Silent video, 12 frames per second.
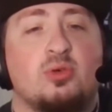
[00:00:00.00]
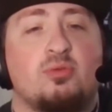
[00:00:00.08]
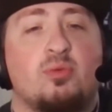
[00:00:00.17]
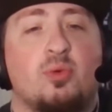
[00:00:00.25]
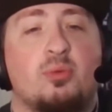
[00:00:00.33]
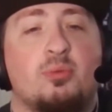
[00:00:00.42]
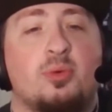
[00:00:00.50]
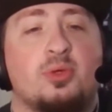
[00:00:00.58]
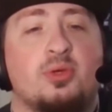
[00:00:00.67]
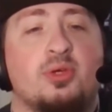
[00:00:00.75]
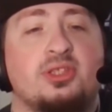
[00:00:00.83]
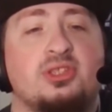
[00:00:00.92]
4 more
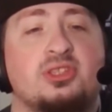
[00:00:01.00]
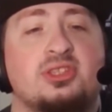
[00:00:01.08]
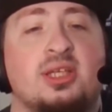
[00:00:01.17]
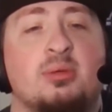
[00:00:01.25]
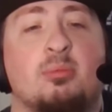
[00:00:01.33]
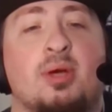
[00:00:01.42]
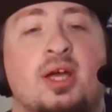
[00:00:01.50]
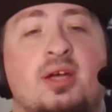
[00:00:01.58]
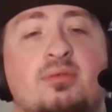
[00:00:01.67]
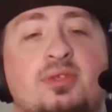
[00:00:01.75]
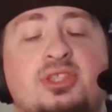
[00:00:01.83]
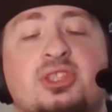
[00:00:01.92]
creatures named
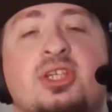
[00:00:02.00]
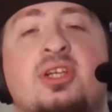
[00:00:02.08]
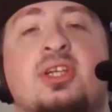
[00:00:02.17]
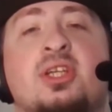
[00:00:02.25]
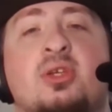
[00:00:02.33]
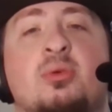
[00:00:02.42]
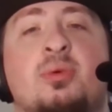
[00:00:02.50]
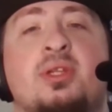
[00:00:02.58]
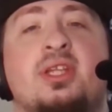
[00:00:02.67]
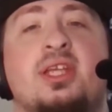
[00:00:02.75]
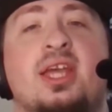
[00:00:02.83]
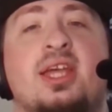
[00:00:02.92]
Biovisionary, you win the
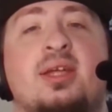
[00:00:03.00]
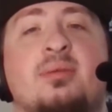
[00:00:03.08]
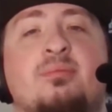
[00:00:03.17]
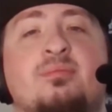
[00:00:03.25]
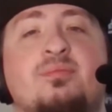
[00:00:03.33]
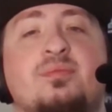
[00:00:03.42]
game.